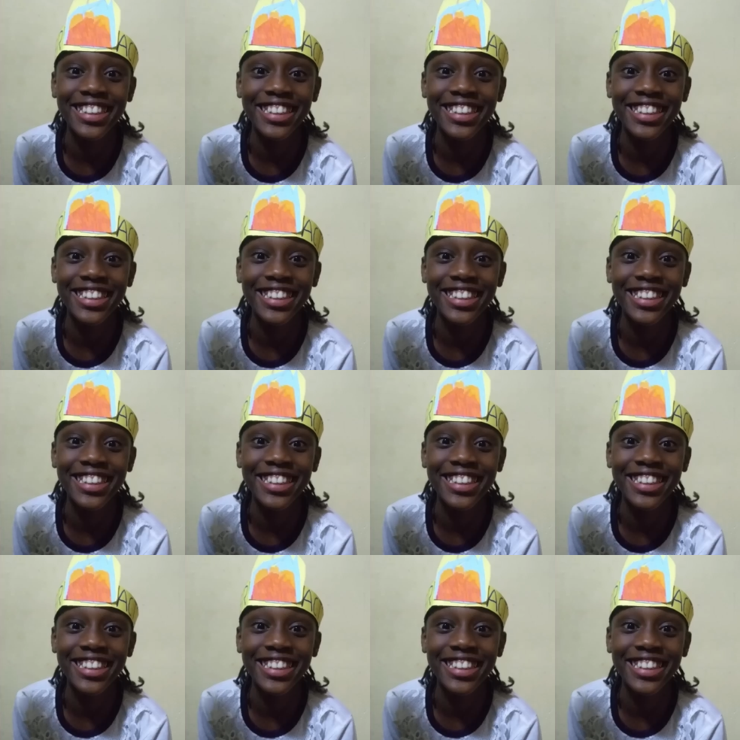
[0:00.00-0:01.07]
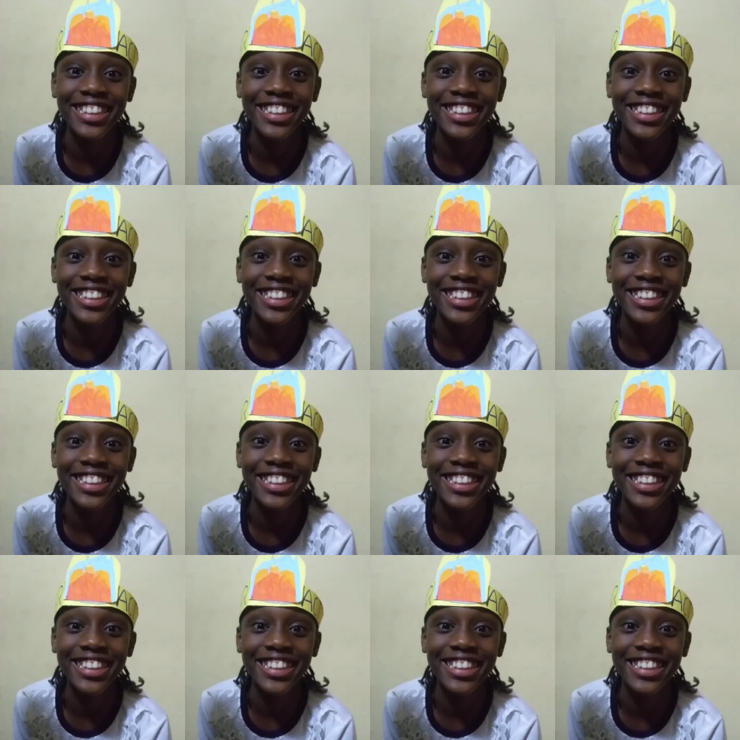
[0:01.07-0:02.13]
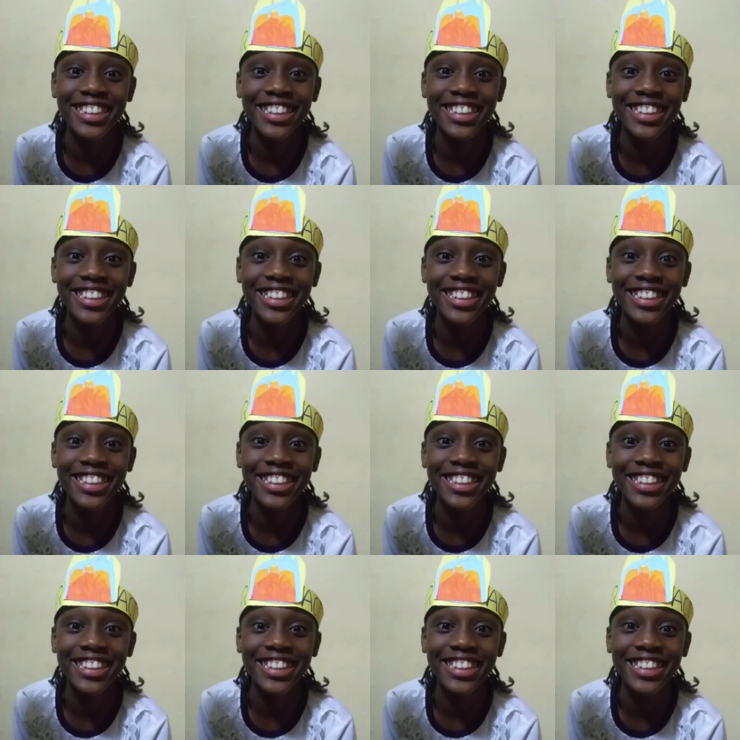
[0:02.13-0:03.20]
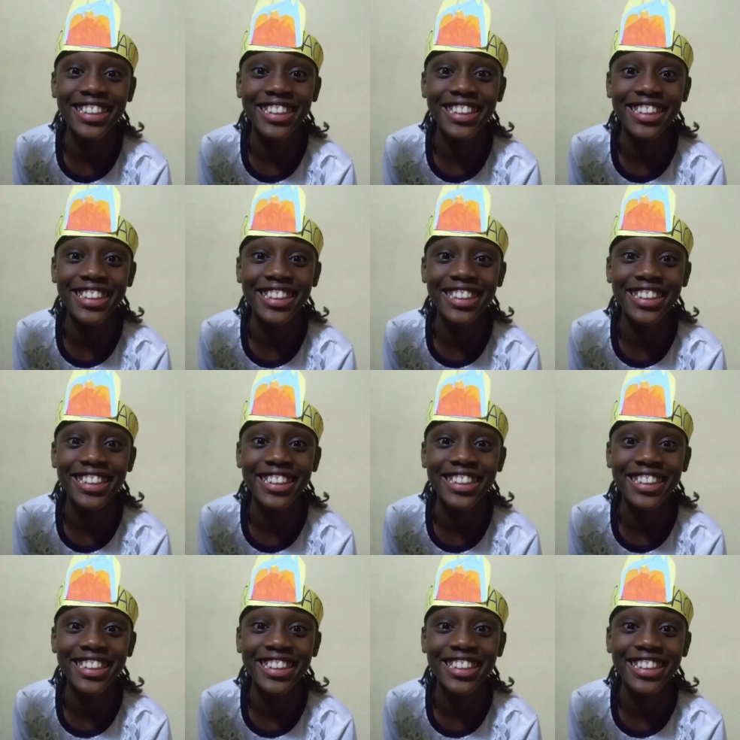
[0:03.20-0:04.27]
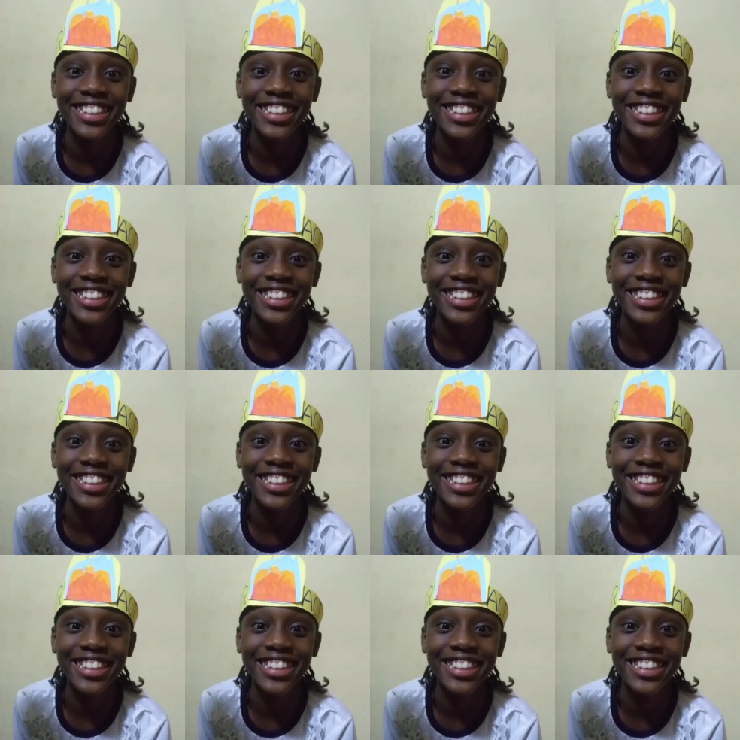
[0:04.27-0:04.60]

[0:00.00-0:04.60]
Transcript: [no speech]